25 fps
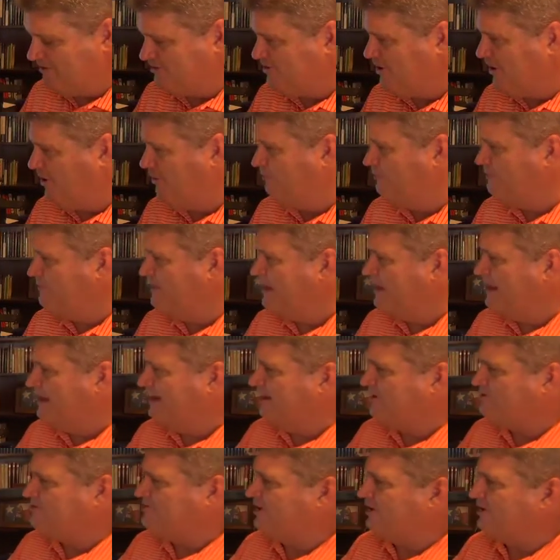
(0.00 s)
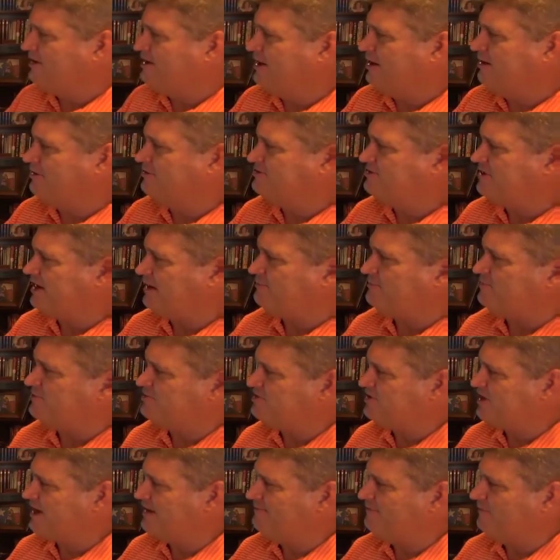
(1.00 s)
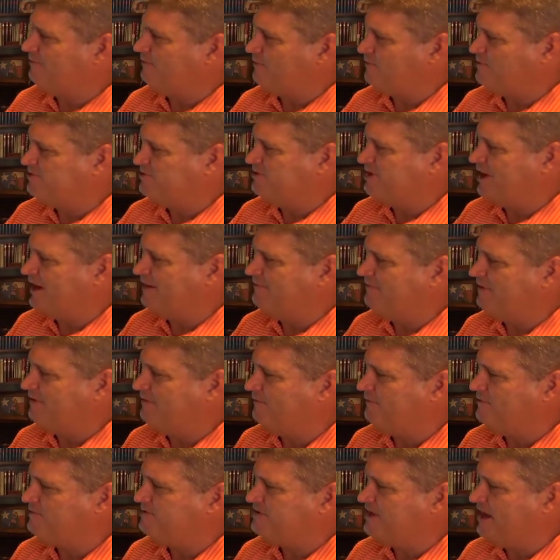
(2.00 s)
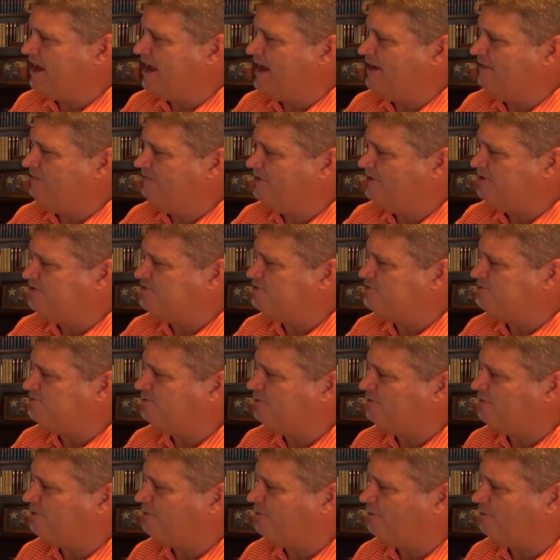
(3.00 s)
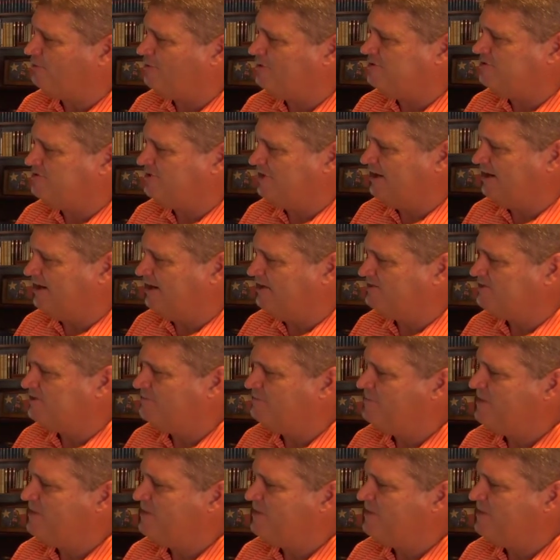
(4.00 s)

So let's look here, chapter 7, verse 7 and verse 9. This is what the Lord says.